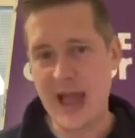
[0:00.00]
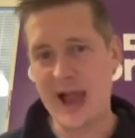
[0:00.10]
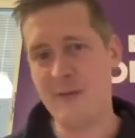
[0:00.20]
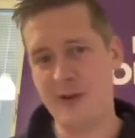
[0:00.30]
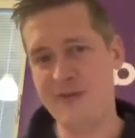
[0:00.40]

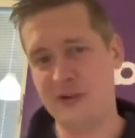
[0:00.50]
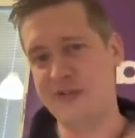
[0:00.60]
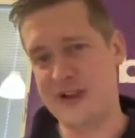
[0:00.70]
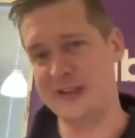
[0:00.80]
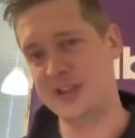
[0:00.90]
have we
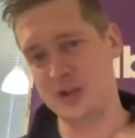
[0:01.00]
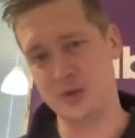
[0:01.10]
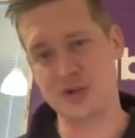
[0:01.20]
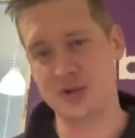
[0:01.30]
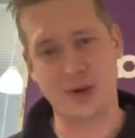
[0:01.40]
fulfilled this
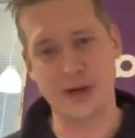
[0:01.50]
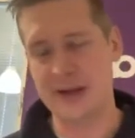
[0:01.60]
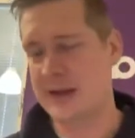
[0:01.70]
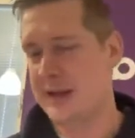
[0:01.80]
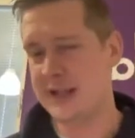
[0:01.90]
user
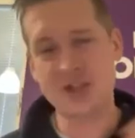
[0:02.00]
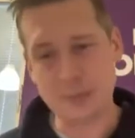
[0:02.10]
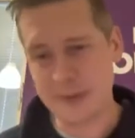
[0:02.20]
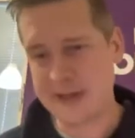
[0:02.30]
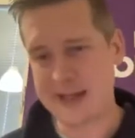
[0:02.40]
story? It's
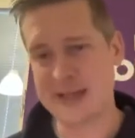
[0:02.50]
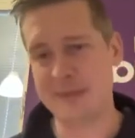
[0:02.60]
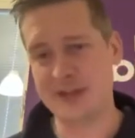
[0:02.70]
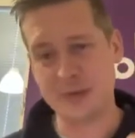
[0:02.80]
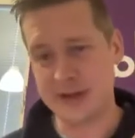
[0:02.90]
typically acceptance